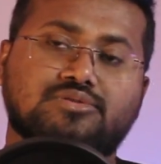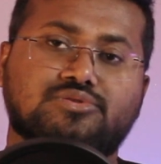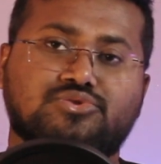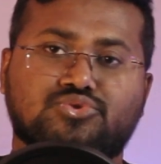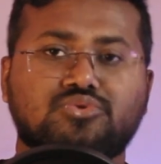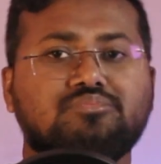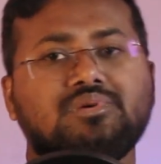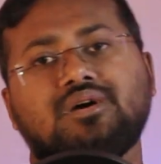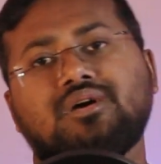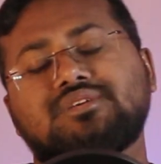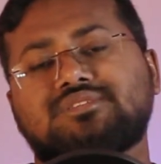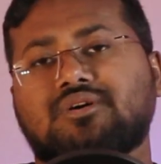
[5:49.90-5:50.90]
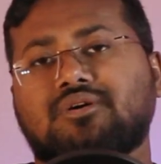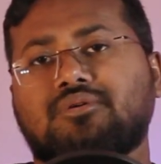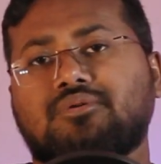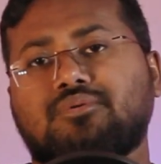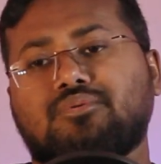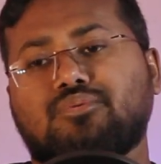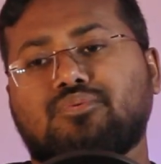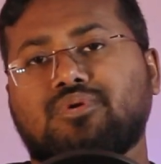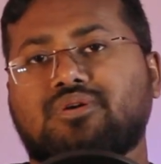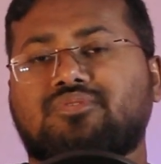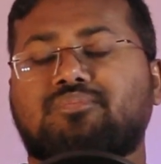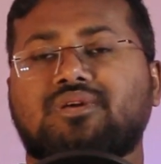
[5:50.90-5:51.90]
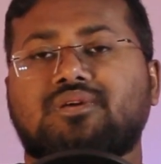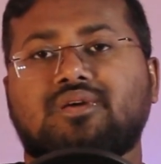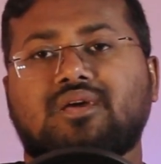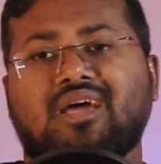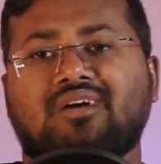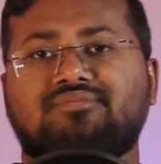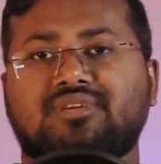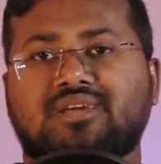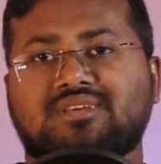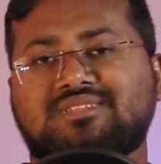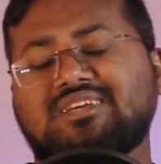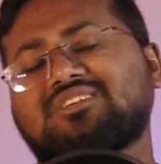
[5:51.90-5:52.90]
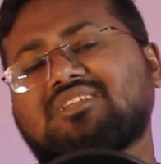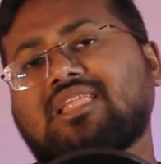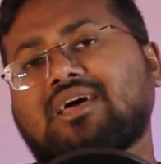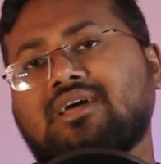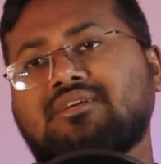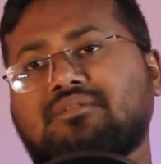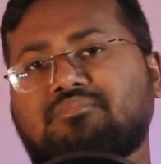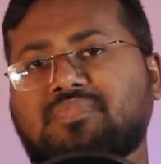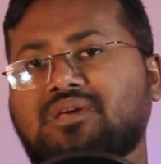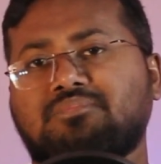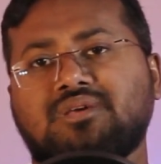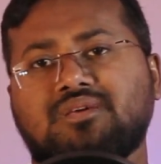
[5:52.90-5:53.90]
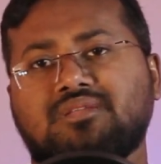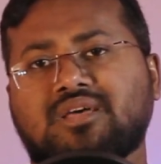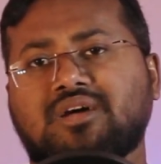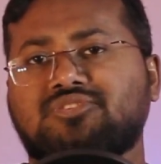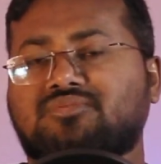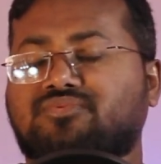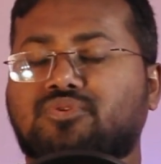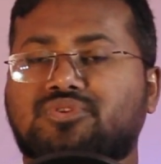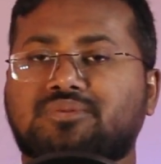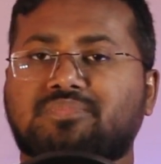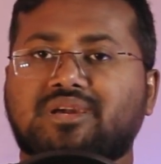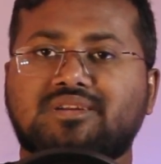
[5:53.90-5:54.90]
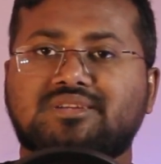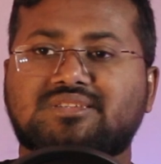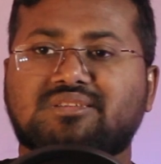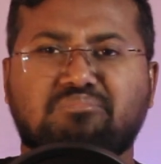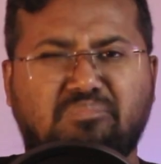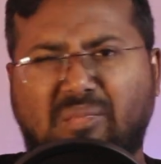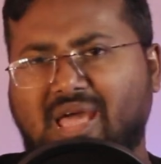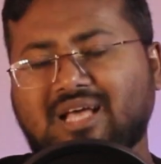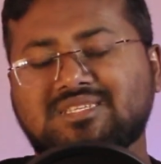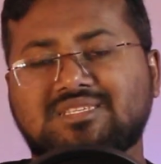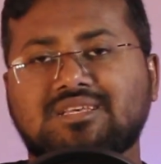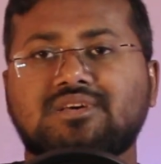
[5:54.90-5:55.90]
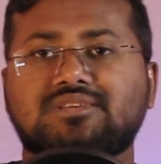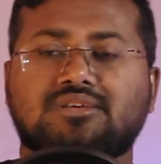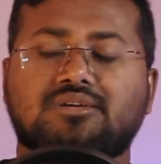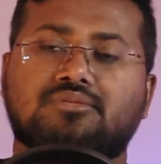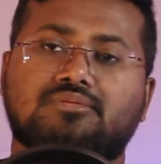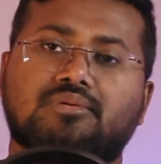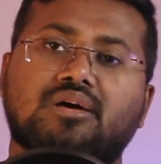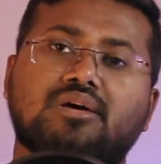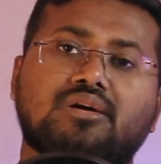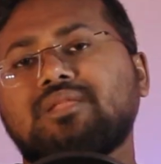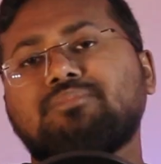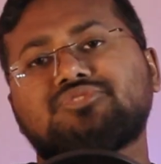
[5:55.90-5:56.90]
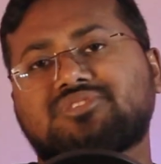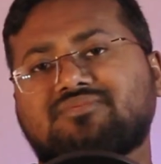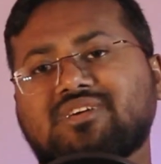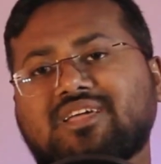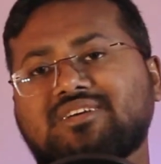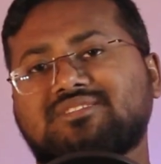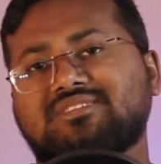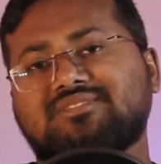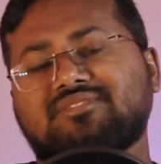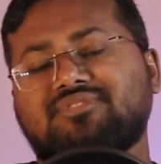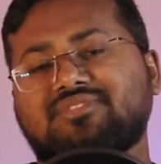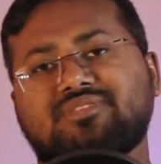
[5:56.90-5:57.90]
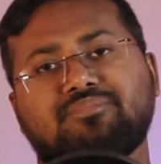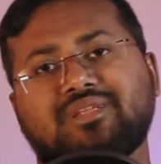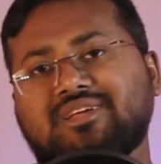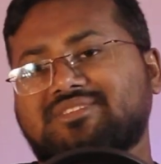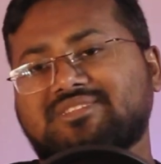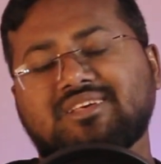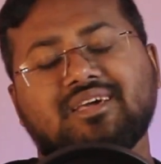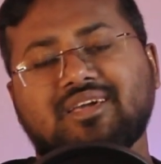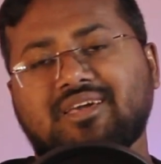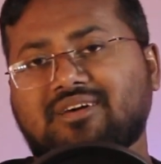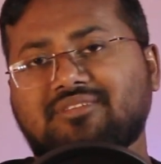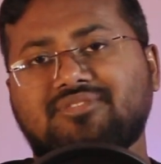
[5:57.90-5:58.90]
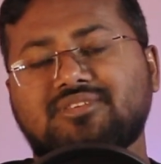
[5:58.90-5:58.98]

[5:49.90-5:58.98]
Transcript: Zoom. So we would be having a session like maybe 30 to 40 minutes max. So in most of the cases 50 minutes enough.